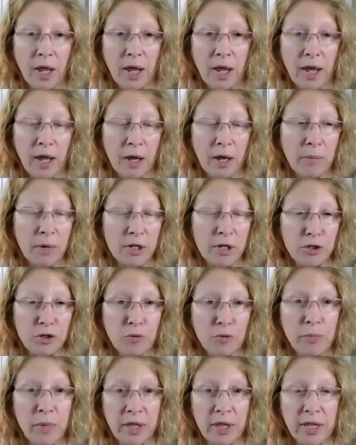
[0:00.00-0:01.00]

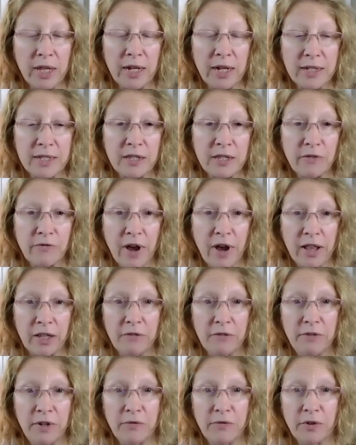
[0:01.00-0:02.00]
assuming that it's the
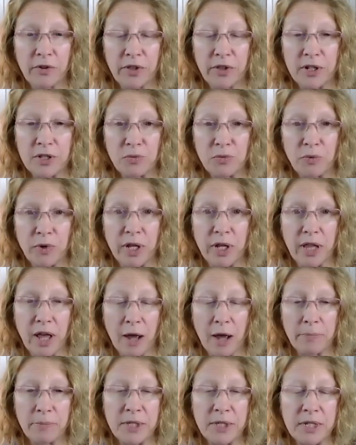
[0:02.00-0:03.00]
valley fever that's
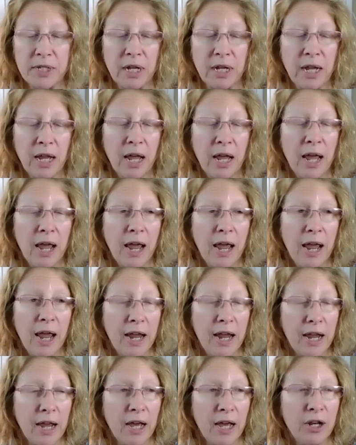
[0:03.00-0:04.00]
relapsed,
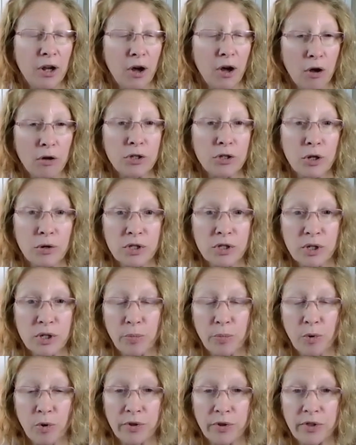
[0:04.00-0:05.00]
and also
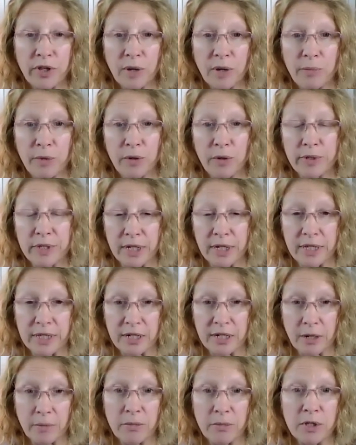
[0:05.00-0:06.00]
support the immune
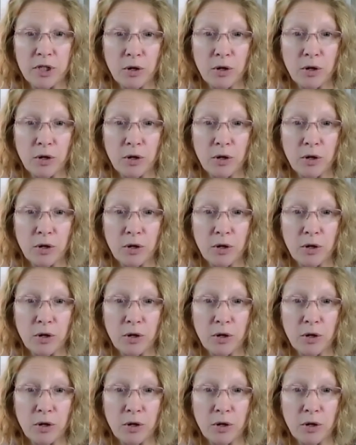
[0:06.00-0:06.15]
system.